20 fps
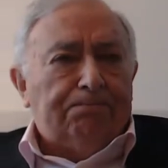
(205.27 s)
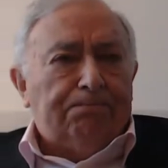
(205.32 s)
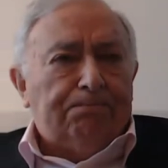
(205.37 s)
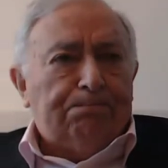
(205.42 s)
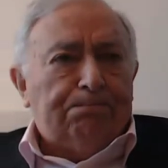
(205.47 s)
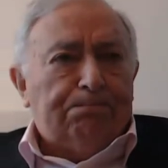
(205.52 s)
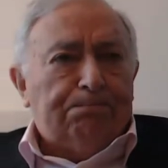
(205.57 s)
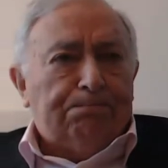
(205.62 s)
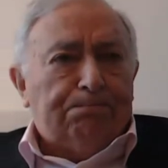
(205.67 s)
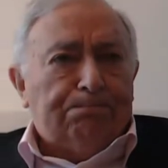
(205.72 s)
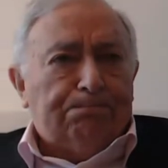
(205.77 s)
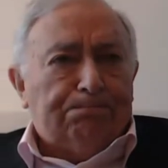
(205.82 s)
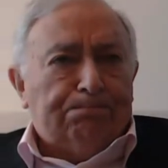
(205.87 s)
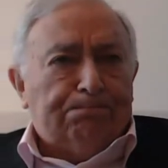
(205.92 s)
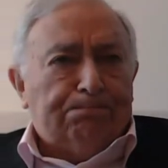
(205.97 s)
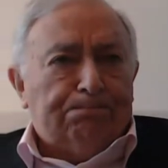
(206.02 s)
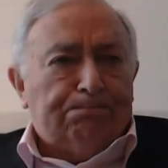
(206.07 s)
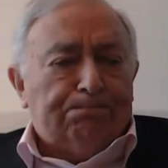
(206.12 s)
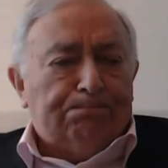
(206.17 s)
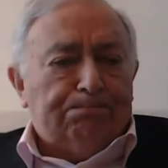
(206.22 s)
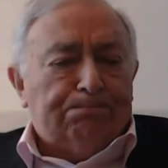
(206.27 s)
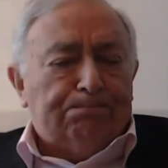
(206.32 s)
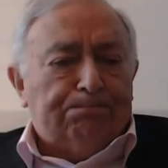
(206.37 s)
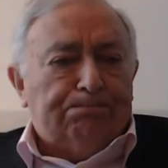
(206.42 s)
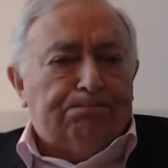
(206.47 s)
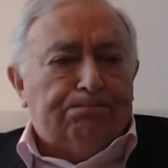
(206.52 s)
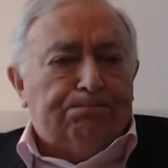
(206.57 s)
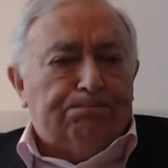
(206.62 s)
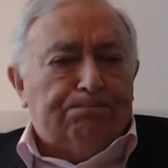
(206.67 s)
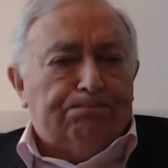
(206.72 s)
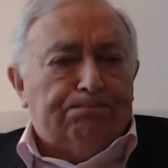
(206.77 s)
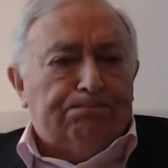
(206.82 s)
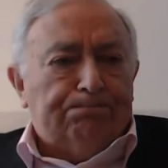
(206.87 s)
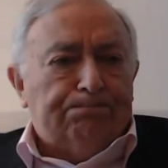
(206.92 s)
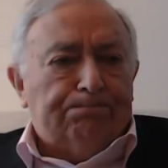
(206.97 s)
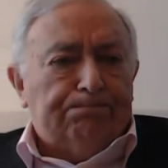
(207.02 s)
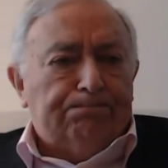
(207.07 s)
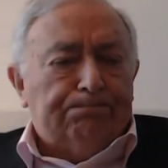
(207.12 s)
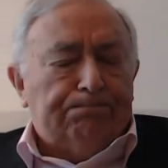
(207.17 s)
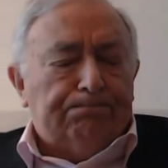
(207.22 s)

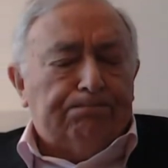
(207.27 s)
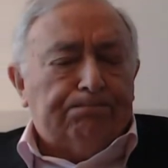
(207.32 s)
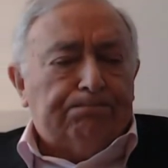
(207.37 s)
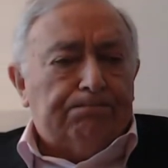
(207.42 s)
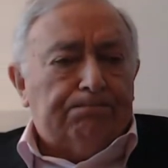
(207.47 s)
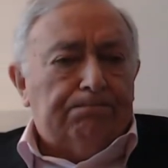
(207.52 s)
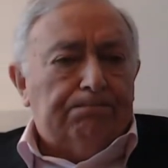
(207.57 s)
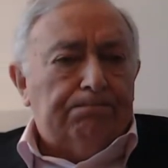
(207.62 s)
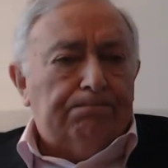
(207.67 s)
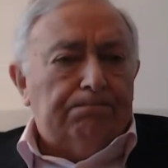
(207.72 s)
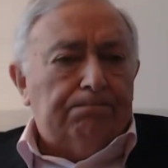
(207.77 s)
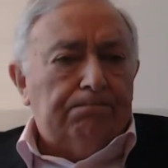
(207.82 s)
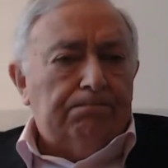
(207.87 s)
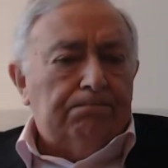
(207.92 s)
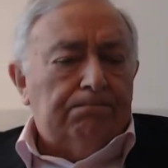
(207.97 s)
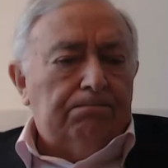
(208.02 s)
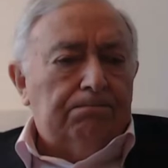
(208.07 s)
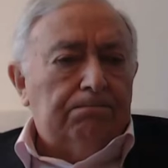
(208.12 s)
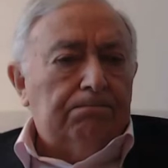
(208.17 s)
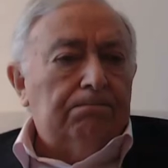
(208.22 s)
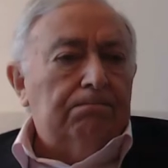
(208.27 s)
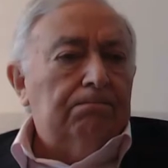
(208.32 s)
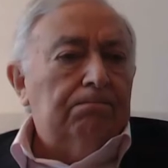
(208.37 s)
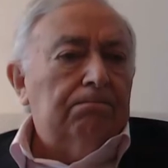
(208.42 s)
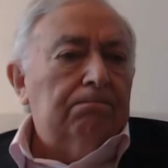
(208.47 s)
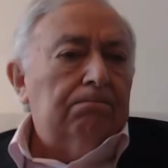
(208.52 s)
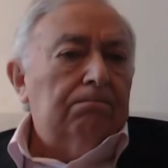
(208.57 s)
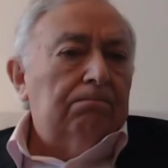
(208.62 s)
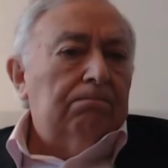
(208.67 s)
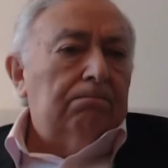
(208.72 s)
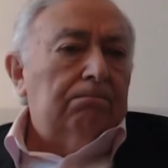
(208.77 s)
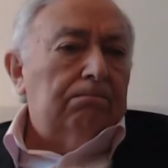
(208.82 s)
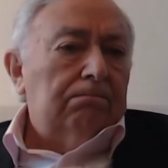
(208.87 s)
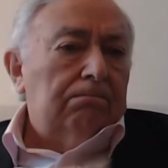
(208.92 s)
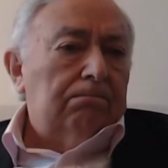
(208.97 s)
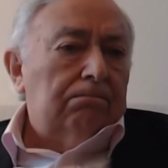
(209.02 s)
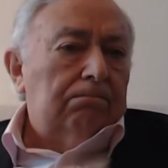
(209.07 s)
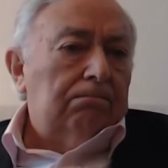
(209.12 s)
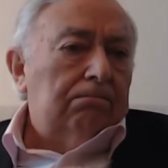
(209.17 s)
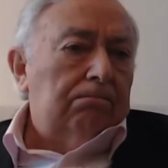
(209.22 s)

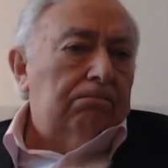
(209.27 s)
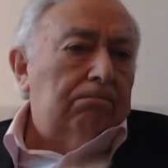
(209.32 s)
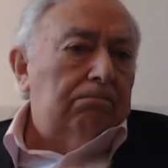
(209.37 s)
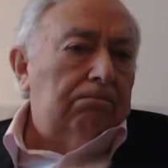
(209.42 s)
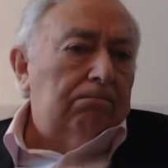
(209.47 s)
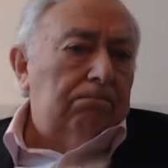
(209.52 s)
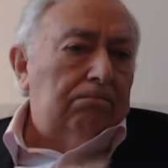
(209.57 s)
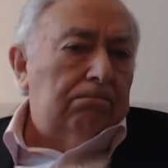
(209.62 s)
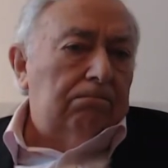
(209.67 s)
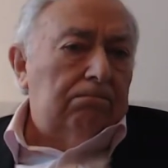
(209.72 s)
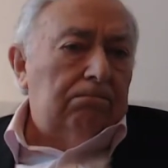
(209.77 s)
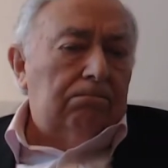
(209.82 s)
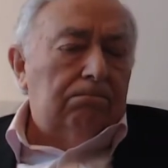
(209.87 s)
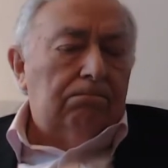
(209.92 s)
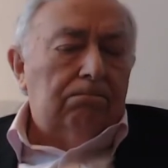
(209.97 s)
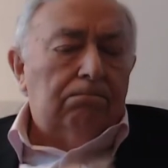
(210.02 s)
(silent)